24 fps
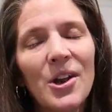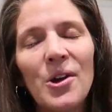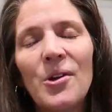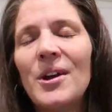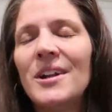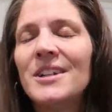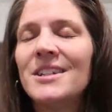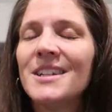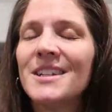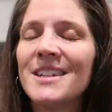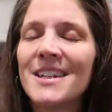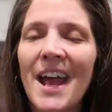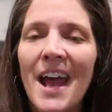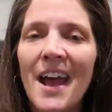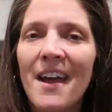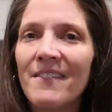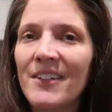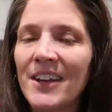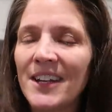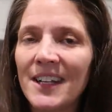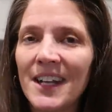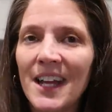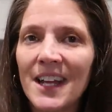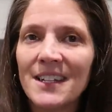to go and just
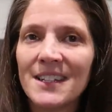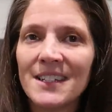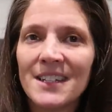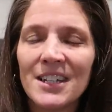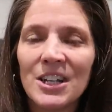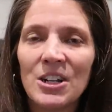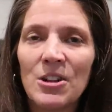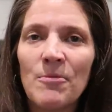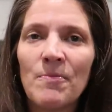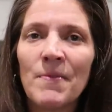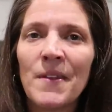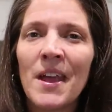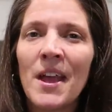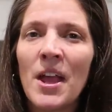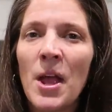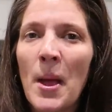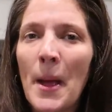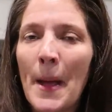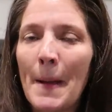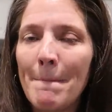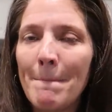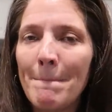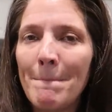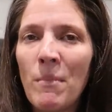have a nice little
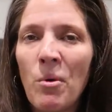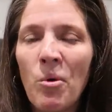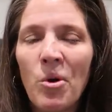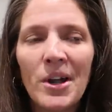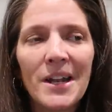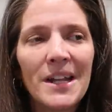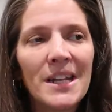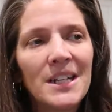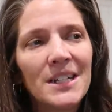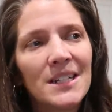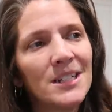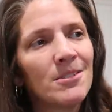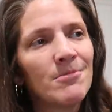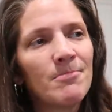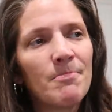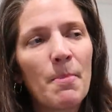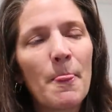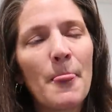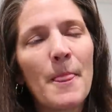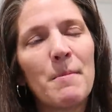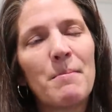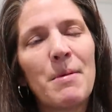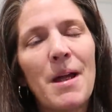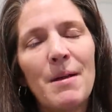morning,
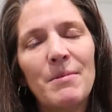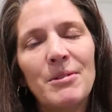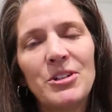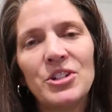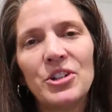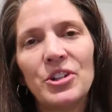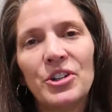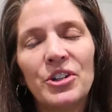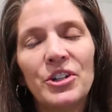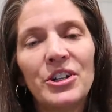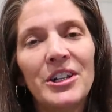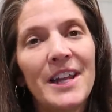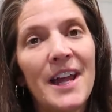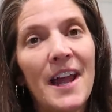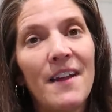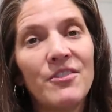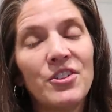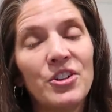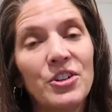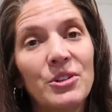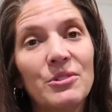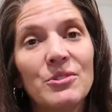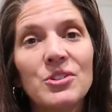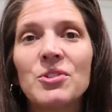probably till early
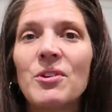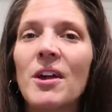afternoon.